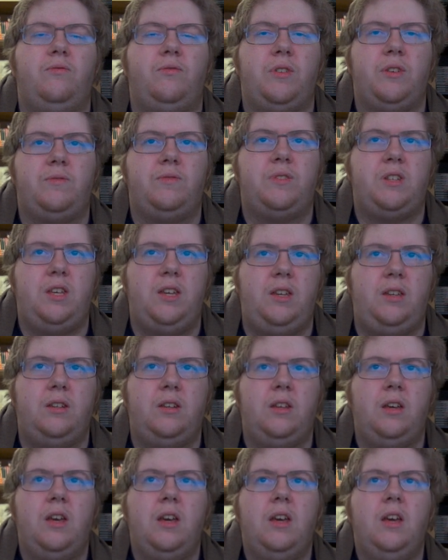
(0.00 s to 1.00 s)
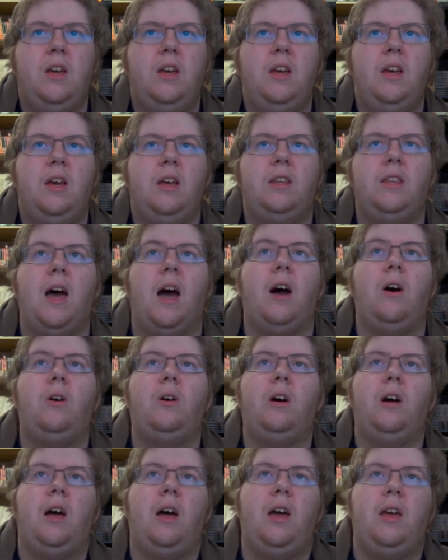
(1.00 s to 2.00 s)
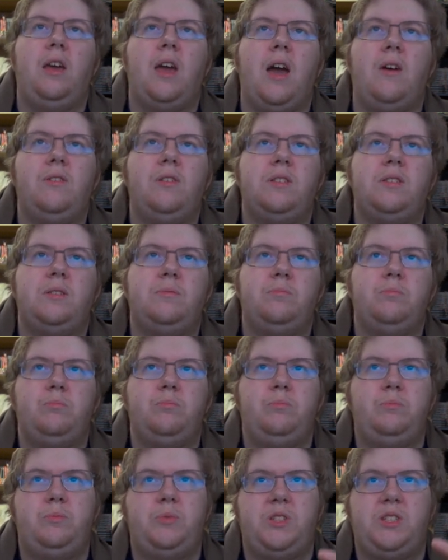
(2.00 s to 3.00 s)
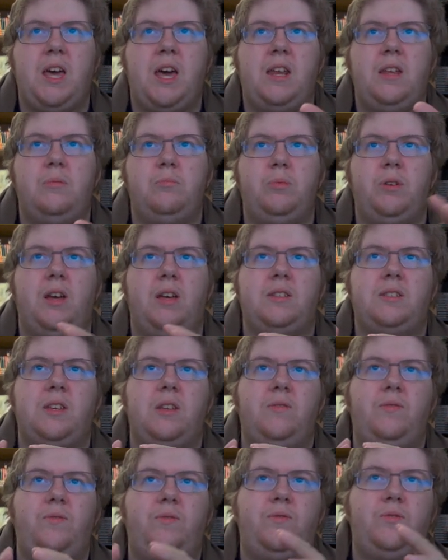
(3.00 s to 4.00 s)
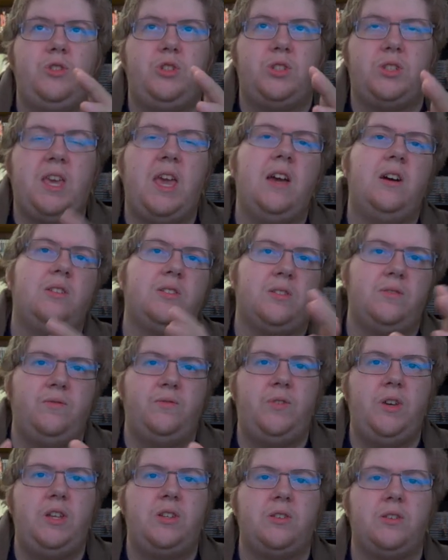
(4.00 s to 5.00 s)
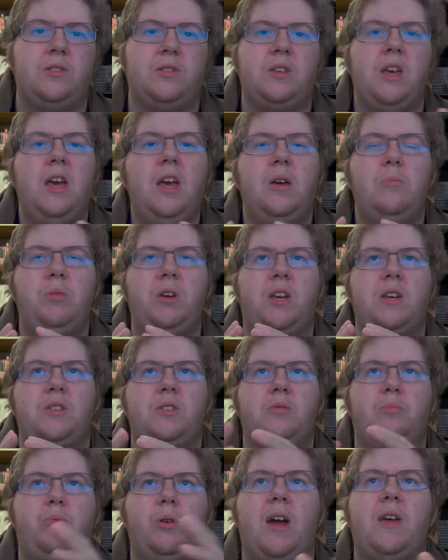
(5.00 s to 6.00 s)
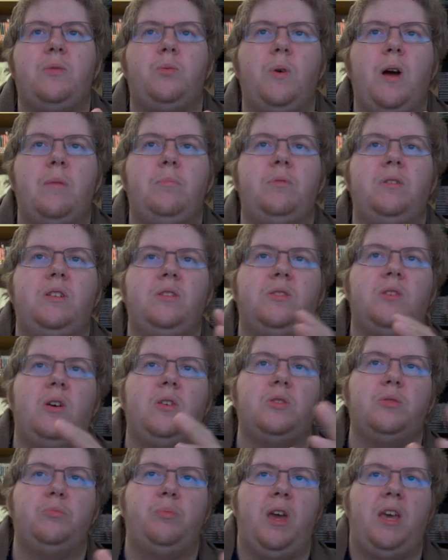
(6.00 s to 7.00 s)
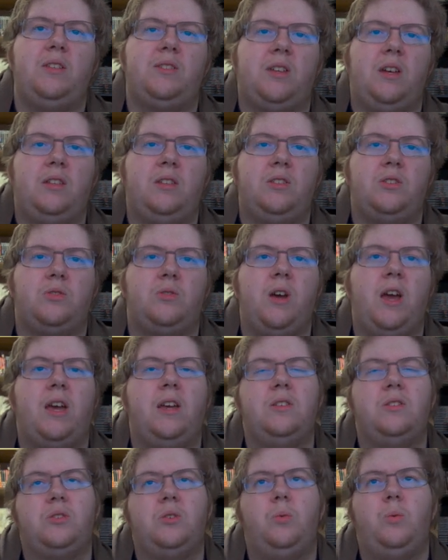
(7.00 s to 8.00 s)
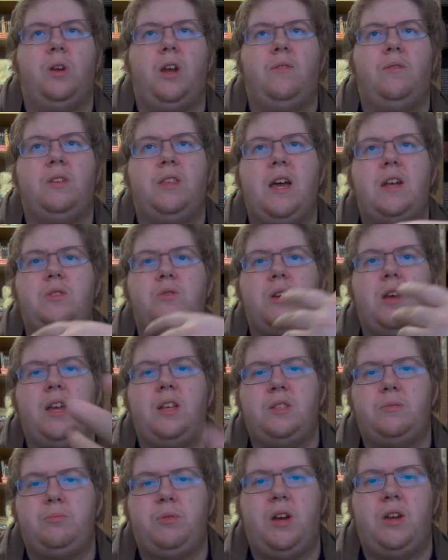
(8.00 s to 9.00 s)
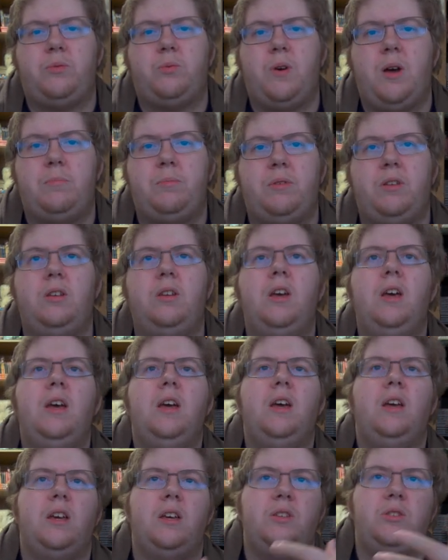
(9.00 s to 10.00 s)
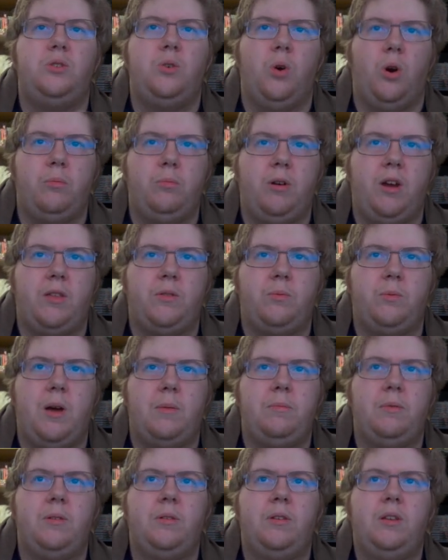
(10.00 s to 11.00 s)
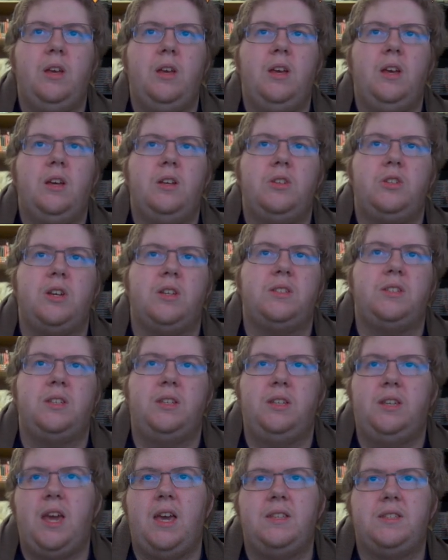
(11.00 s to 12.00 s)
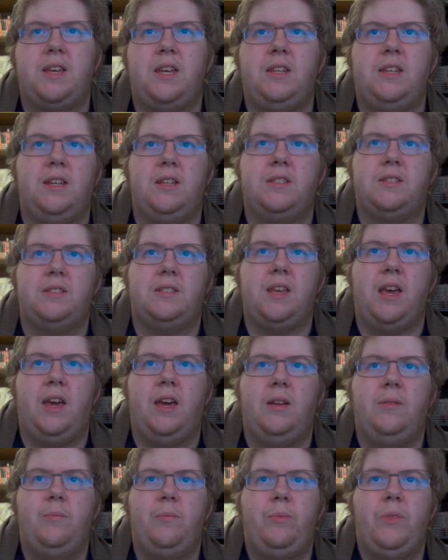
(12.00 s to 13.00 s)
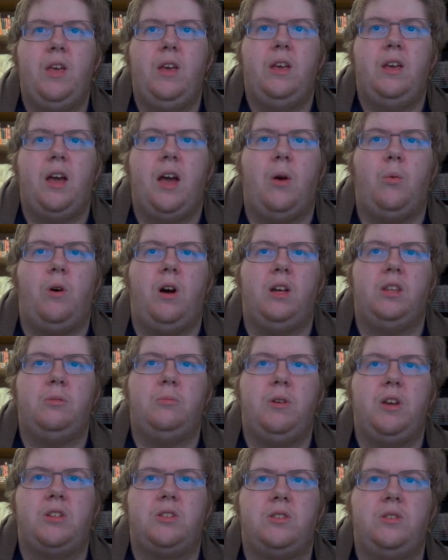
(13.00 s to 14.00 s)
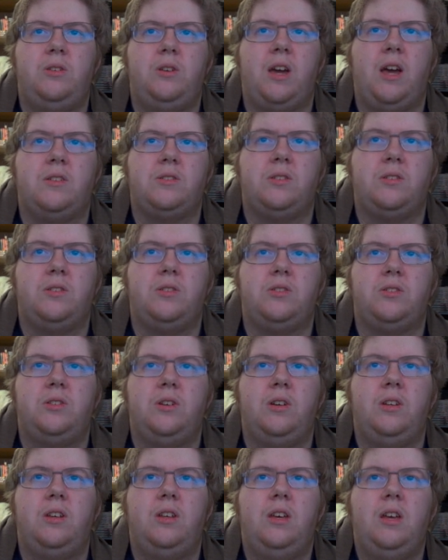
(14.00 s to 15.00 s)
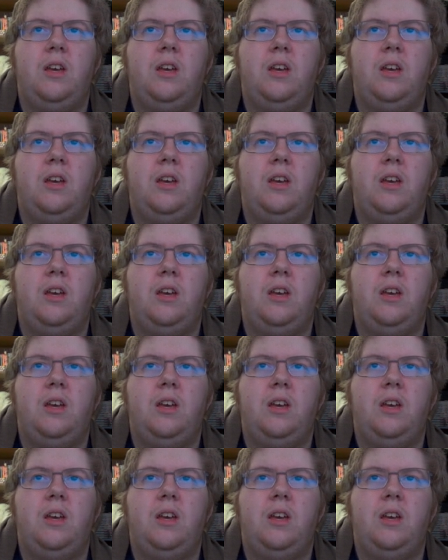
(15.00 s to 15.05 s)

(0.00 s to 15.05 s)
15. Now, you haven't said it, but I said scales and features because your breath weapon is also based on this dragon. So whatever that dragon's breath weapon is your breath weapon. Just in case I didn't say it. I wanted to make sure you guys understood.